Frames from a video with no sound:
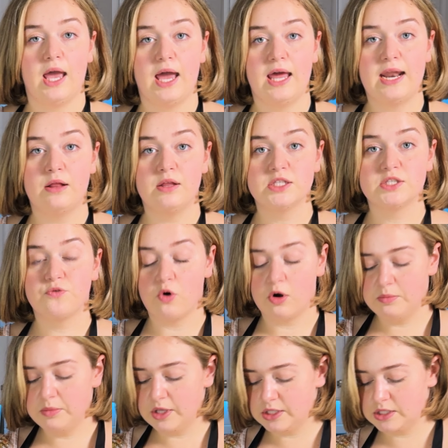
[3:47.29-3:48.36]
And now let's
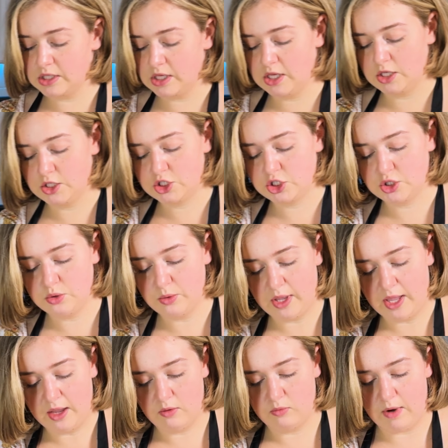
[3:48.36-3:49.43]
form this into
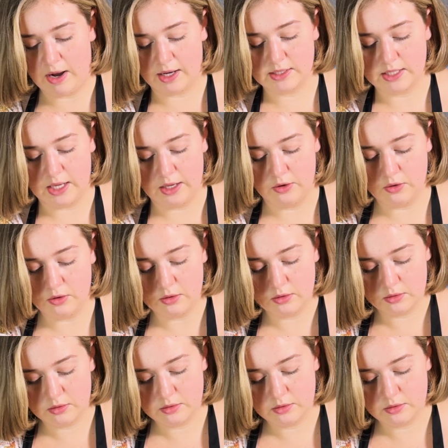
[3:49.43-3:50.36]
a rectangle.